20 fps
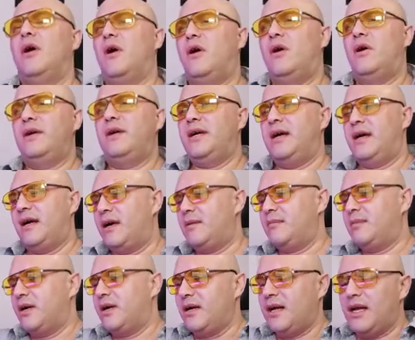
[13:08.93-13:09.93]
oh yeah,
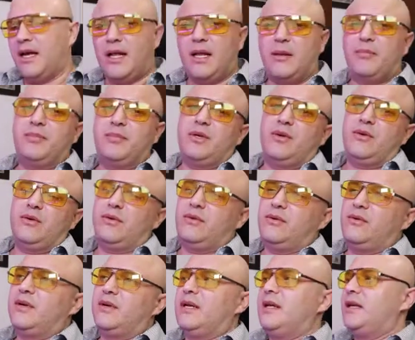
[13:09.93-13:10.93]
I'm going to help
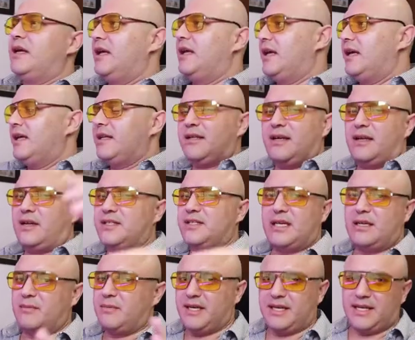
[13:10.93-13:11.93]
you, because
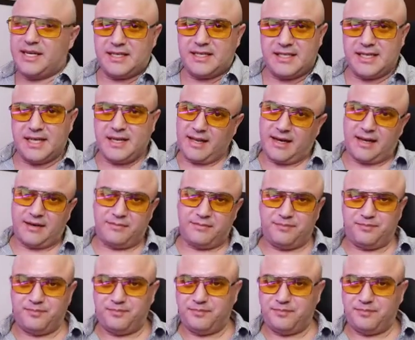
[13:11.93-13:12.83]
anybody can say that.